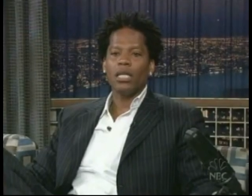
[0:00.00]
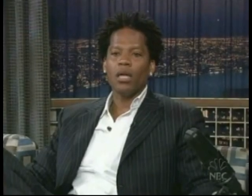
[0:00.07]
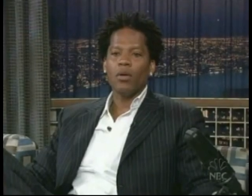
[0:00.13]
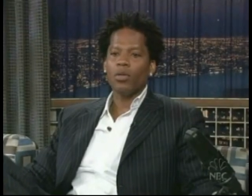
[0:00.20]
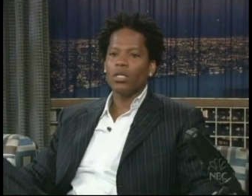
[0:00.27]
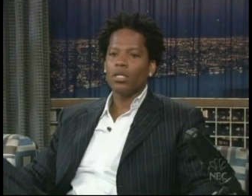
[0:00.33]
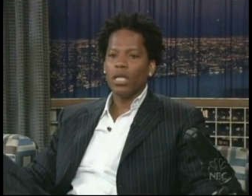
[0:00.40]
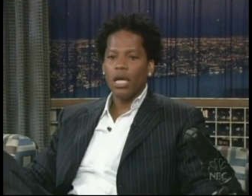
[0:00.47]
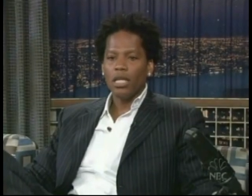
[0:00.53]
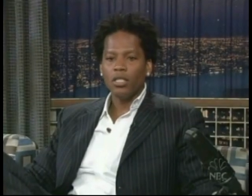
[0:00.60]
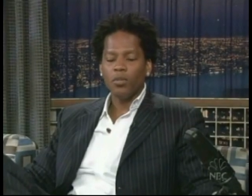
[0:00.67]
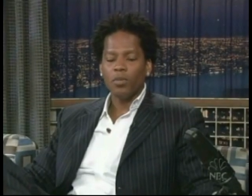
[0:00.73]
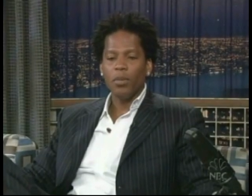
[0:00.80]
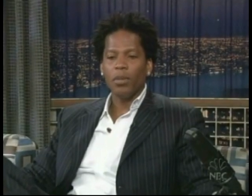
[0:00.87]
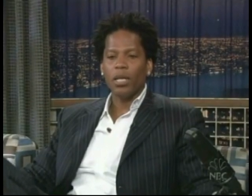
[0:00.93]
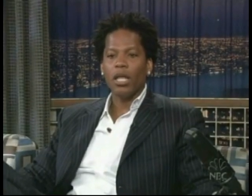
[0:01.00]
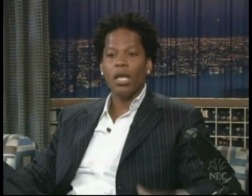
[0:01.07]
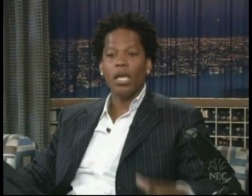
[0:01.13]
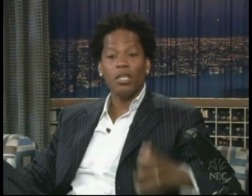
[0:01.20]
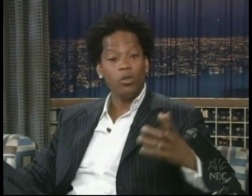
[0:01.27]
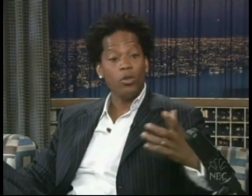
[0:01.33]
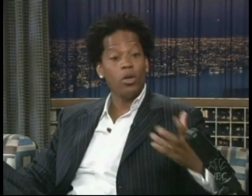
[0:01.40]
and they were the nicest people. I,
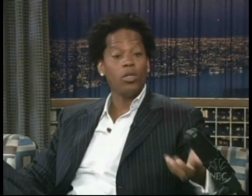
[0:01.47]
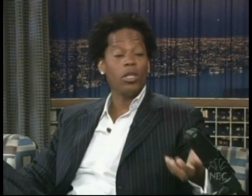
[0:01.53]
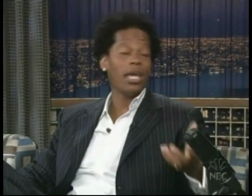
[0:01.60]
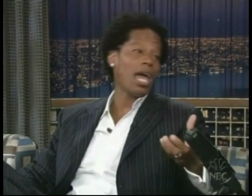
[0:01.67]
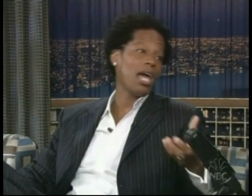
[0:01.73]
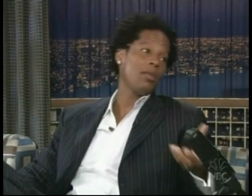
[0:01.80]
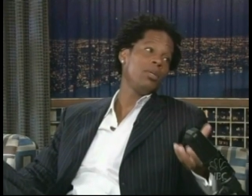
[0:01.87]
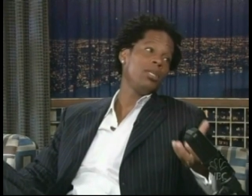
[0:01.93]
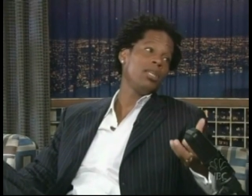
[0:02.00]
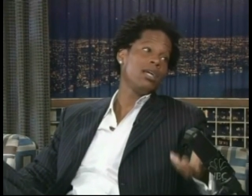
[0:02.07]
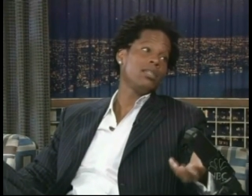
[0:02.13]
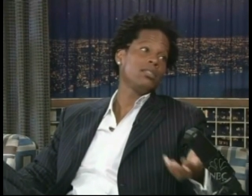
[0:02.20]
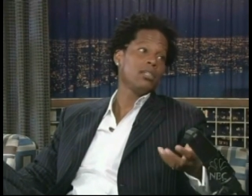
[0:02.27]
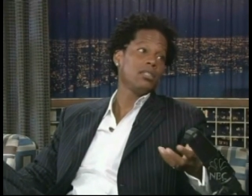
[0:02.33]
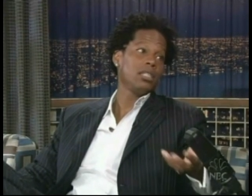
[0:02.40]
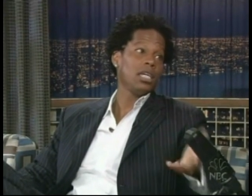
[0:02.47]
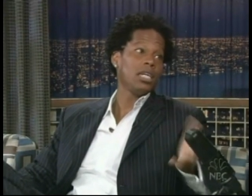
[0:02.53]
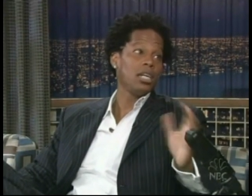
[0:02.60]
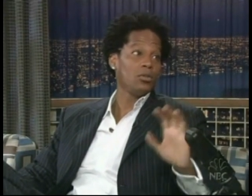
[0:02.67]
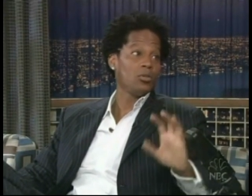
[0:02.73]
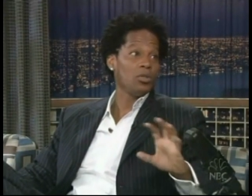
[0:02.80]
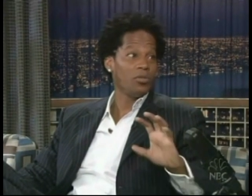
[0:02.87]
and, you know, they got to be nice, because their
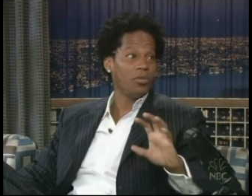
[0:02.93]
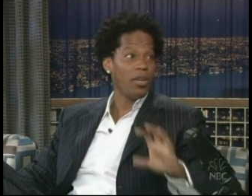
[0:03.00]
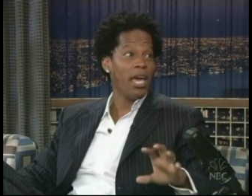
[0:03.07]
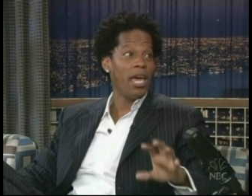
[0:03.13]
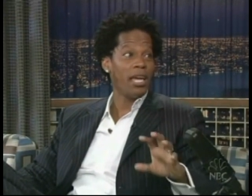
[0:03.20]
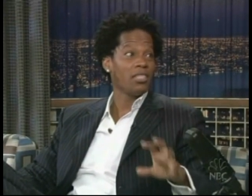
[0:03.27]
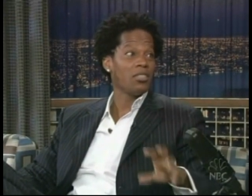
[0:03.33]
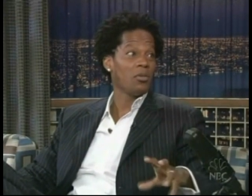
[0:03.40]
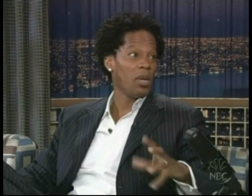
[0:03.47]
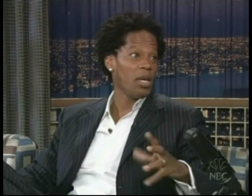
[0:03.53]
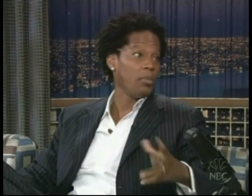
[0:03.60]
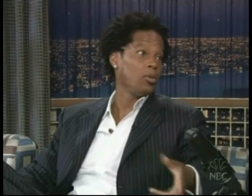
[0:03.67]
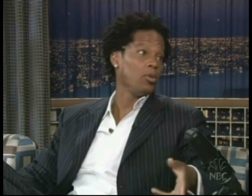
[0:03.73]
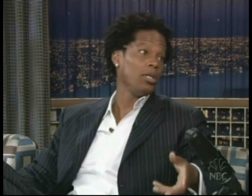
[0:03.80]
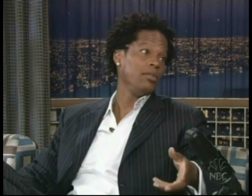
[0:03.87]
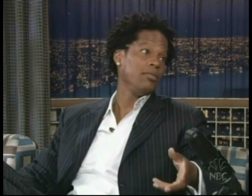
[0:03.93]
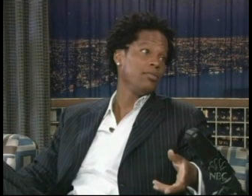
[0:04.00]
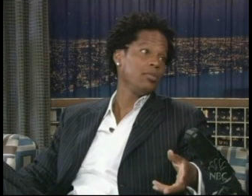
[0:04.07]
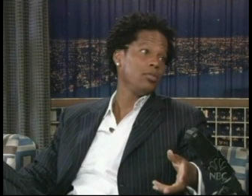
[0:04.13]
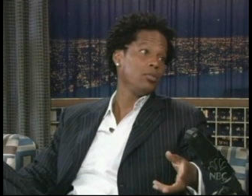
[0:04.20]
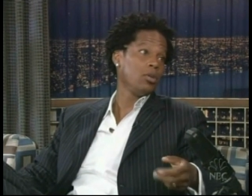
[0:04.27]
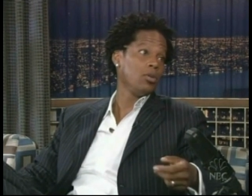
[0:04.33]
country's flag is a maple
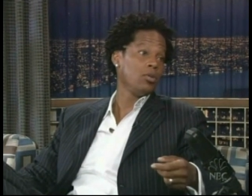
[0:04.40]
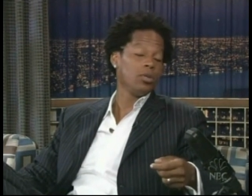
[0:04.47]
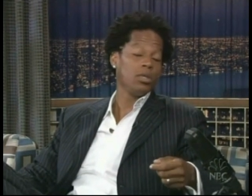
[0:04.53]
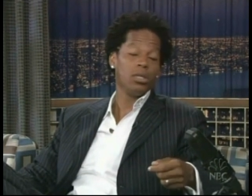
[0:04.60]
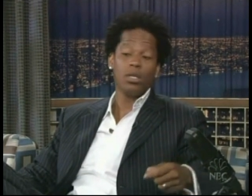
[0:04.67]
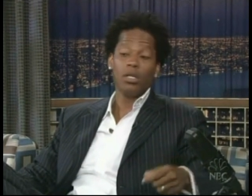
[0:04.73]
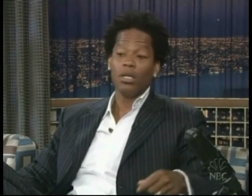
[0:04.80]
leaf, you know.